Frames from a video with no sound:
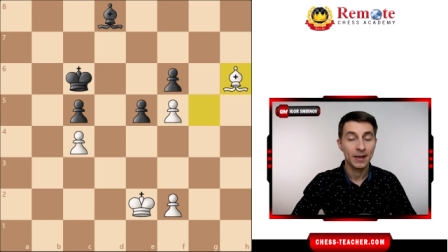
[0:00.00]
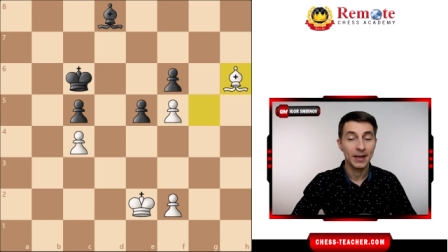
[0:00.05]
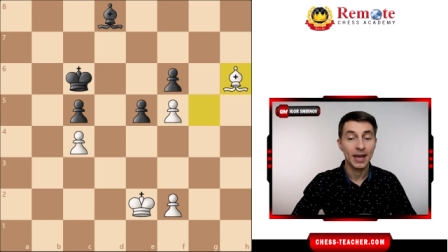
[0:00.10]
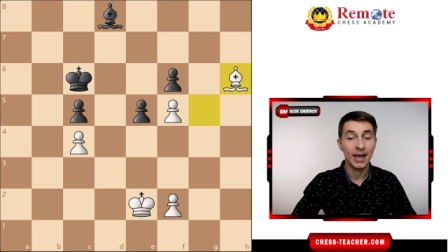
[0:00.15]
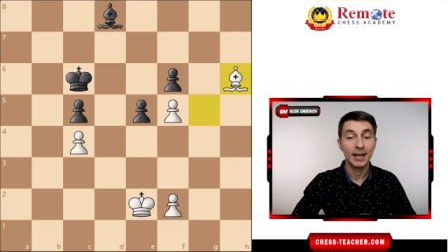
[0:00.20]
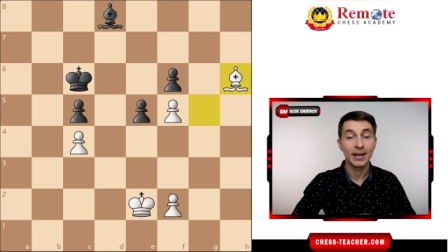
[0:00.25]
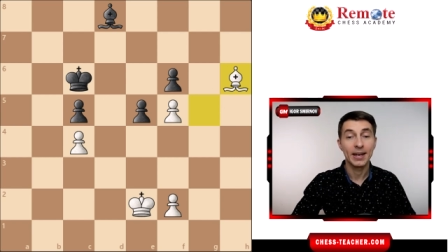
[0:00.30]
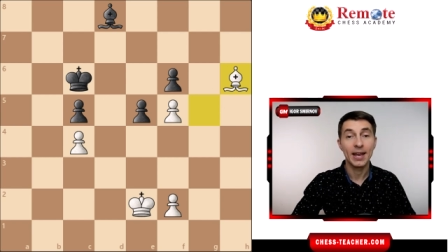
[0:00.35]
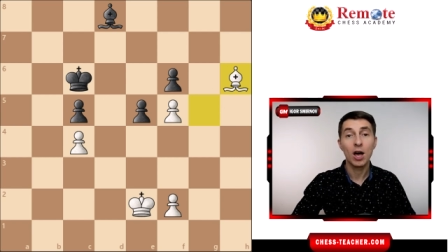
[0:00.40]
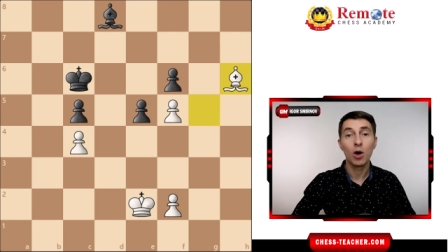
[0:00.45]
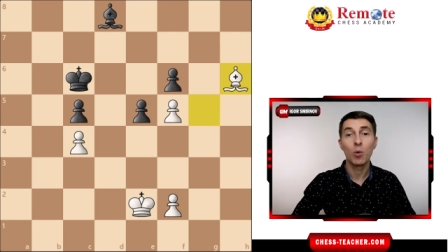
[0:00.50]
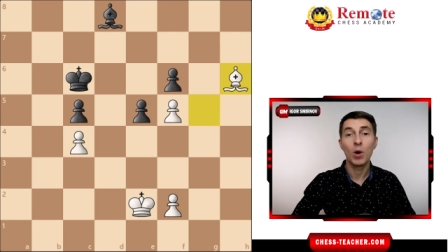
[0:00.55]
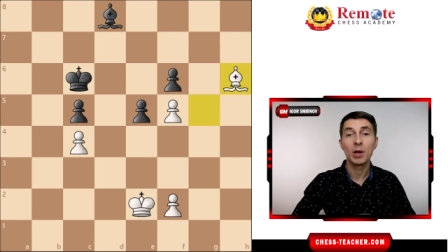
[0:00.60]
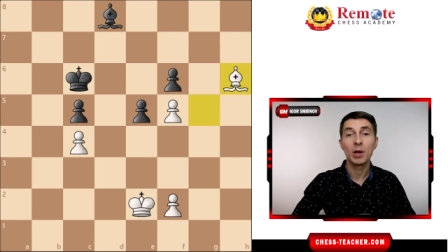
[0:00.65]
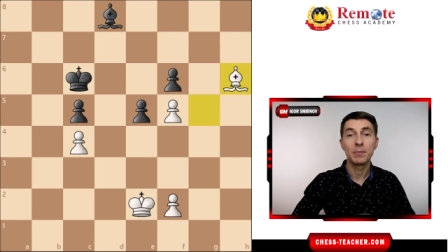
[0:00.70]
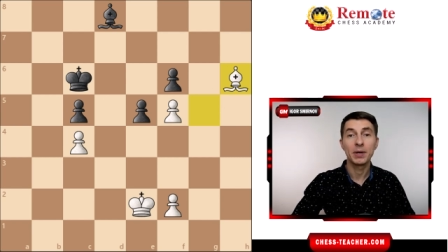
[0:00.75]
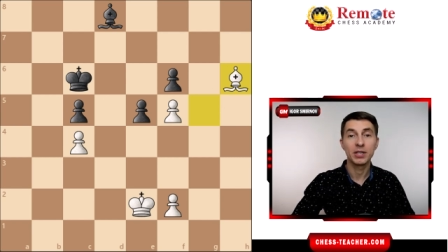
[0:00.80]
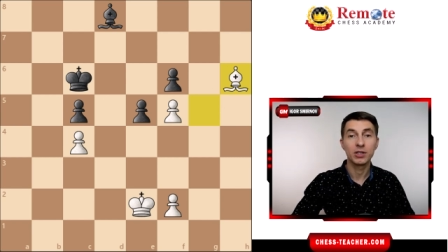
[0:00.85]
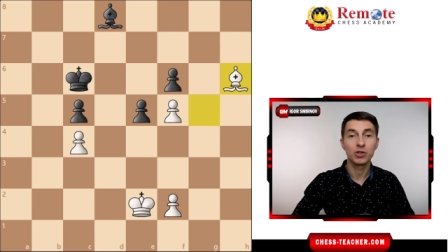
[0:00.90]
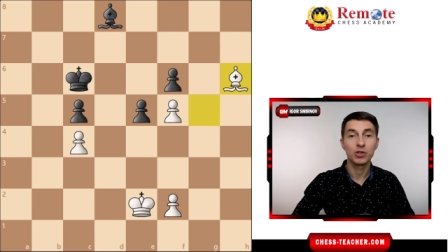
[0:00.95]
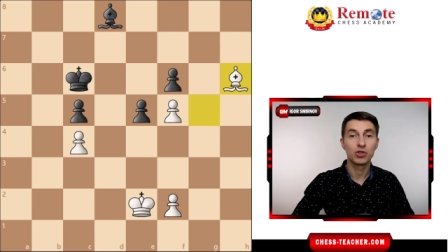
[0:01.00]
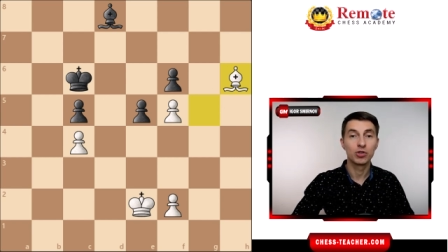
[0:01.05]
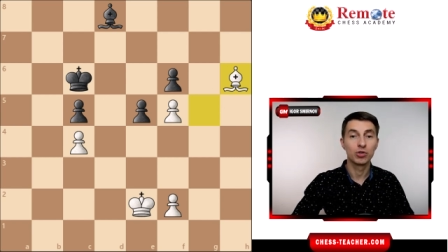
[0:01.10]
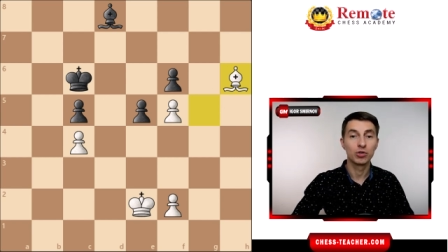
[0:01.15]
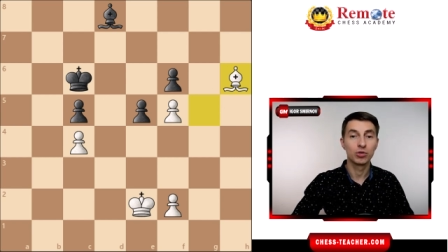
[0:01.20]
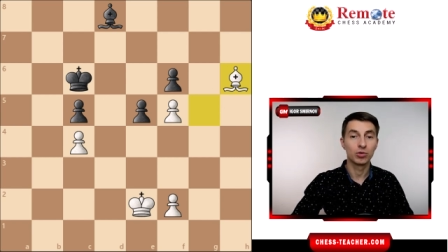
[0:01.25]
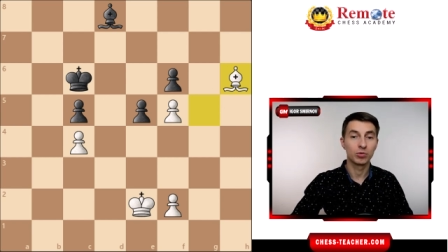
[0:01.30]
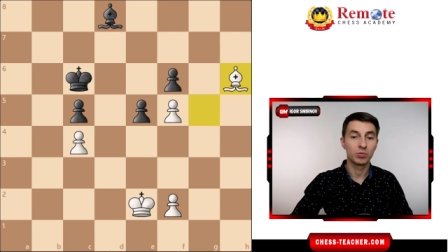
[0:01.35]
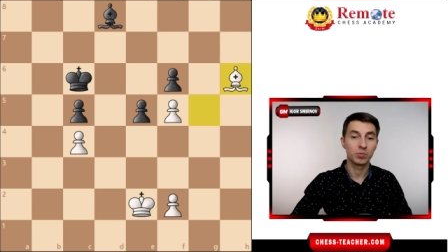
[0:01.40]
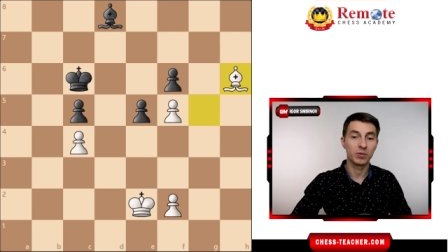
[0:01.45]
and now white managed
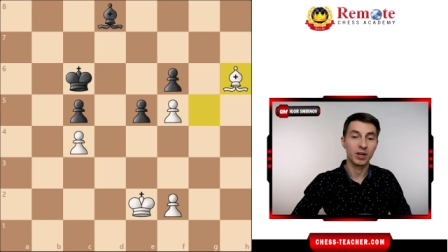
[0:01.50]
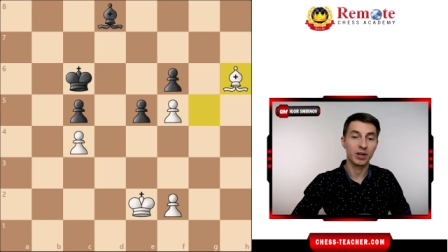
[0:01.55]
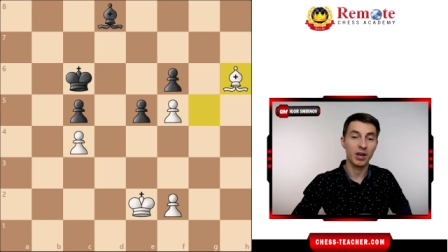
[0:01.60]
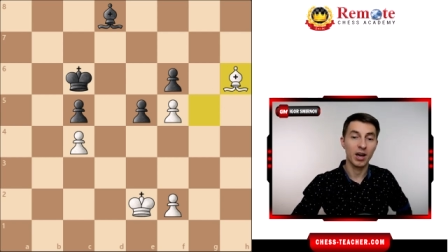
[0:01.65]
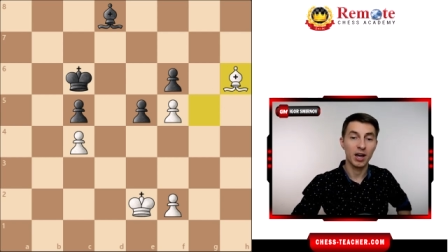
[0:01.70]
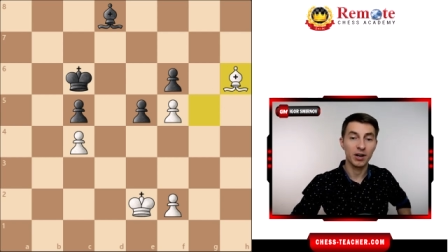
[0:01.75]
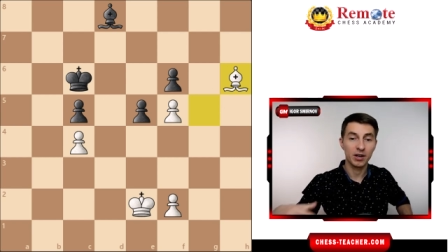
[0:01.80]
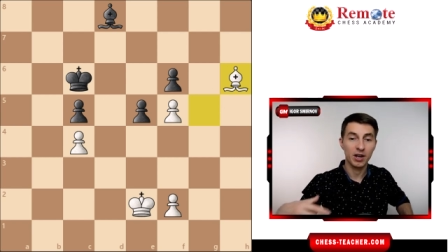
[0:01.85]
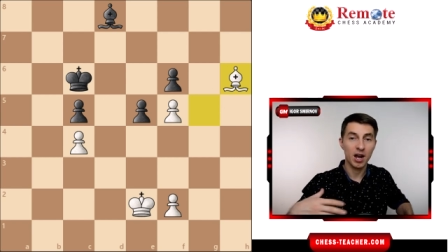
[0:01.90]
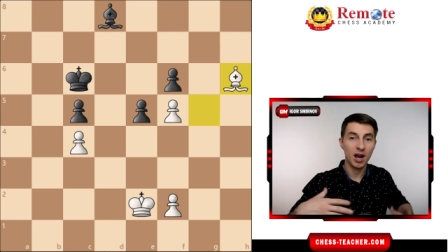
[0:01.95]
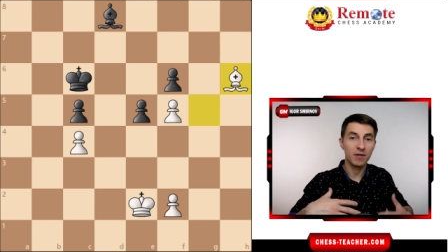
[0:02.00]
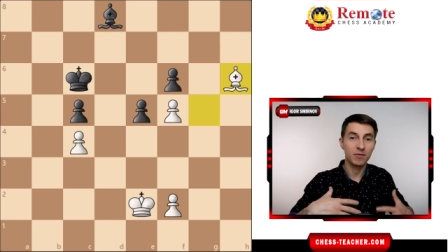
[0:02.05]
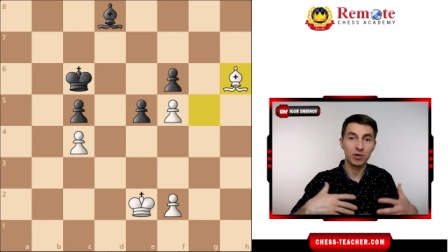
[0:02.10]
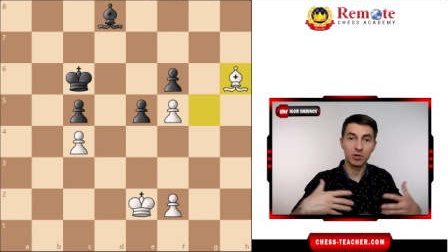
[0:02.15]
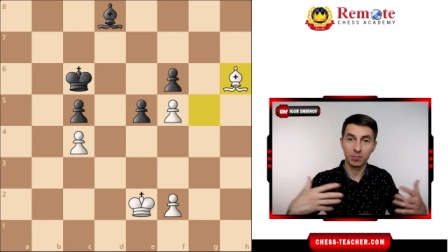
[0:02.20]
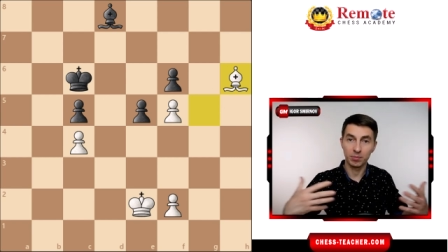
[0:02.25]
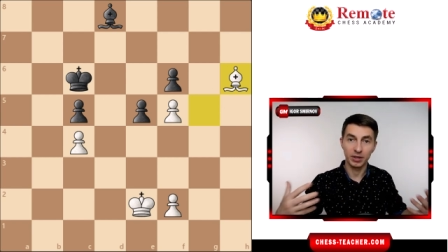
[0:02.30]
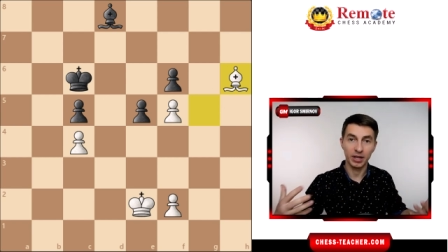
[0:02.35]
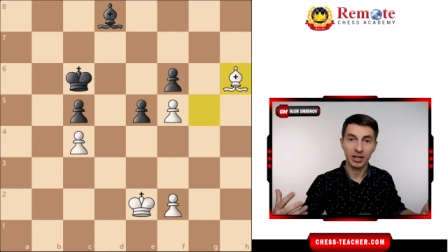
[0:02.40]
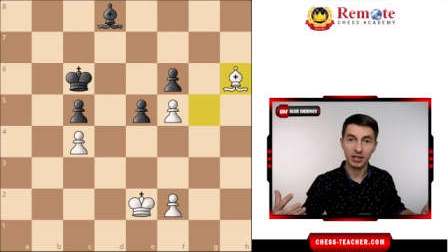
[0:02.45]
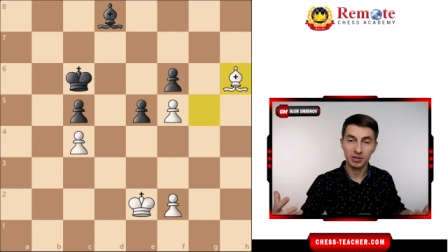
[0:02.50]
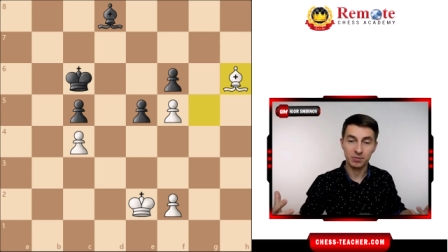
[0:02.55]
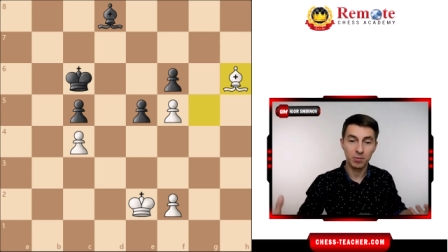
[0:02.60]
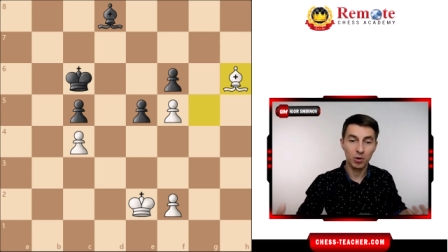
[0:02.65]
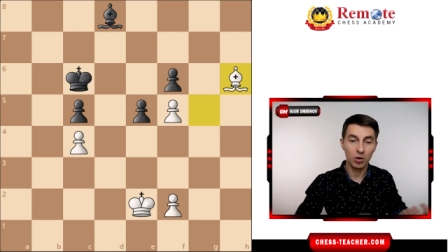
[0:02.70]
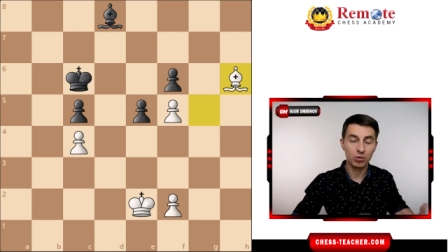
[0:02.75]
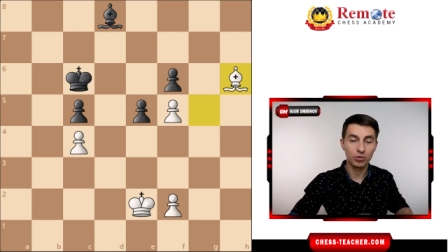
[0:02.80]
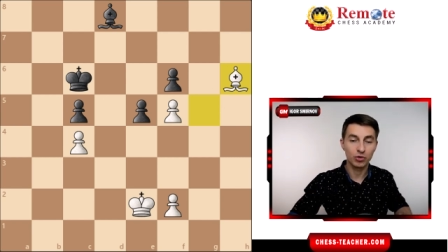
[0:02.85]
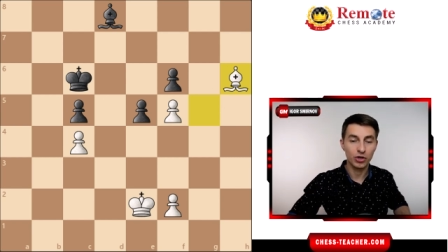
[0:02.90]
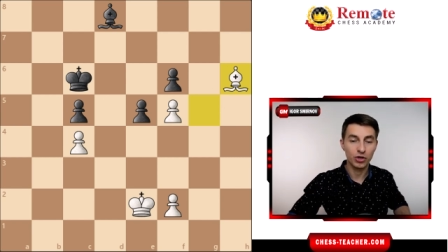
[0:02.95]
to kind of uncover black's
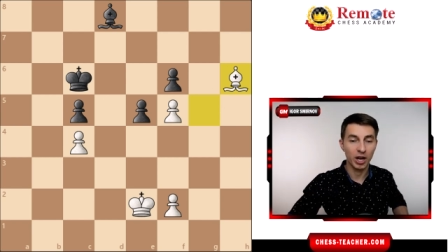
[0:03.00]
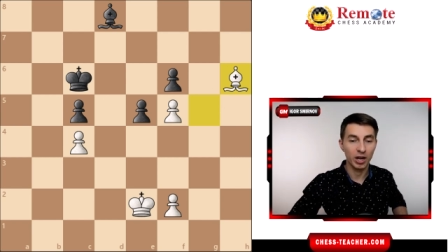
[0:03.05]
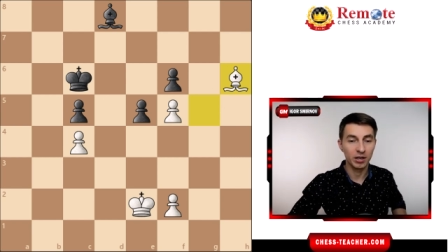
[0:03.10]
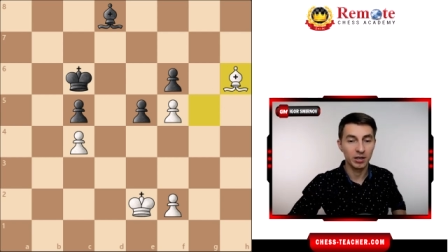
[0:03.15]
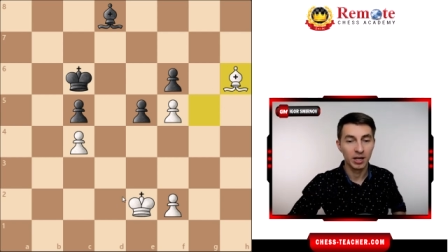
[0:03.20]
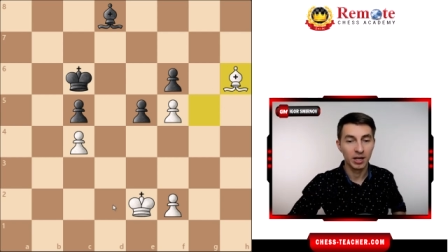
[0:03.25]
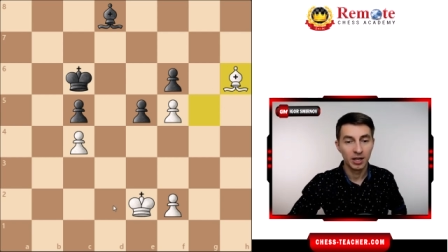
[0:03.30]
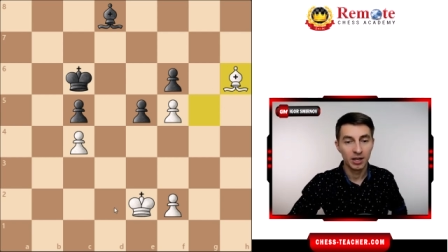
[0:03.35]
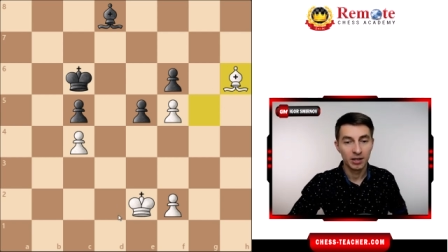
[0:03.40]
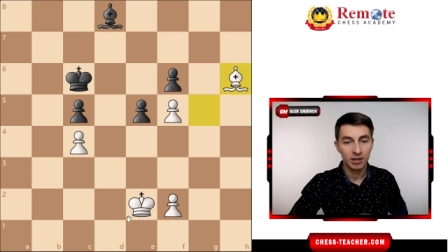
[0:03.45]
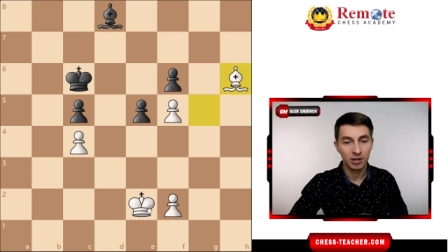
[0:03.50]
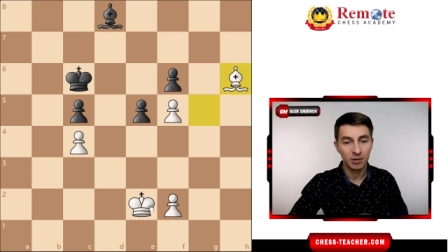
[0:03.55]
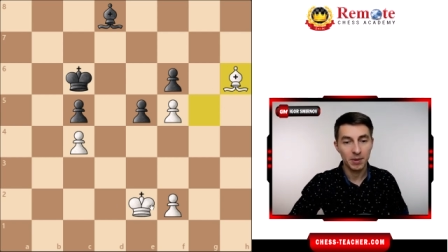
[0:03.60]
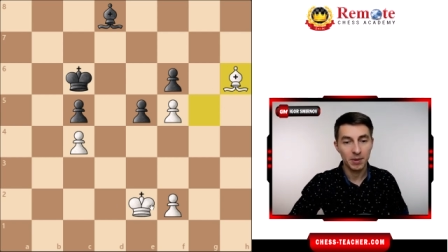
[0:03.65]
pawn chain. He'll be